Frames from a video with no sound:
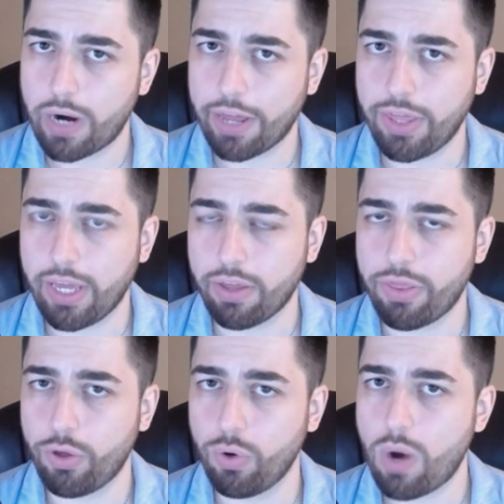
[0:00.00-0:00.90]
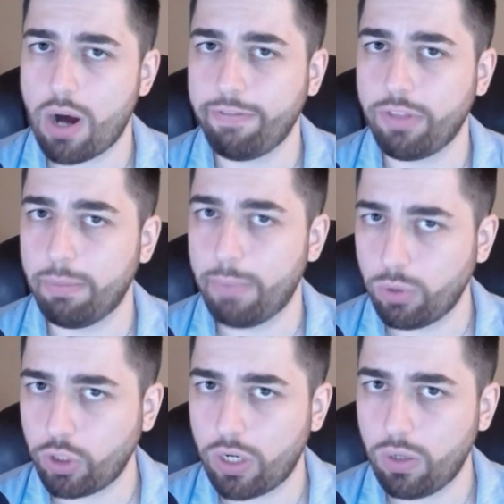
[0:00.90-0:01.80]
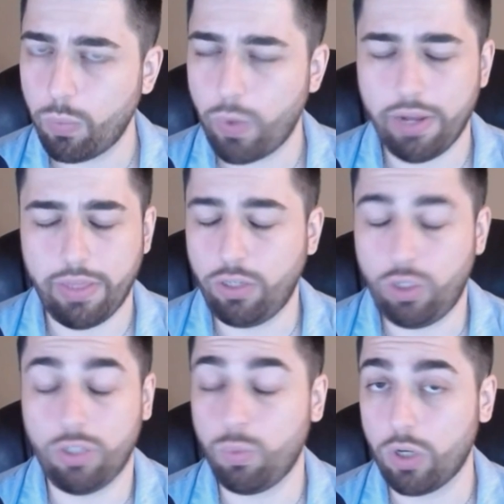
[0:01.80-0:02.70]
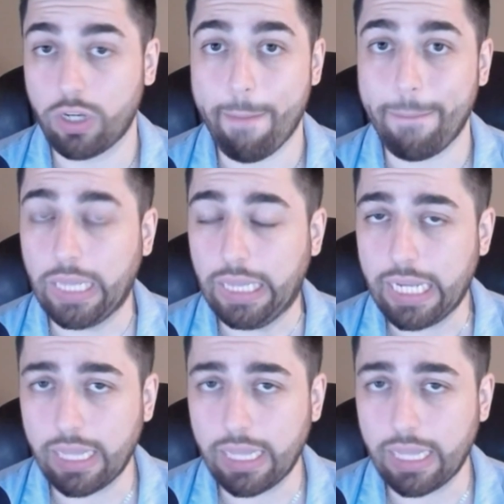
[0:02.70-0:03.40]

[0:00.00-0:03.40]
I think, threw off their mojo, where they just were completely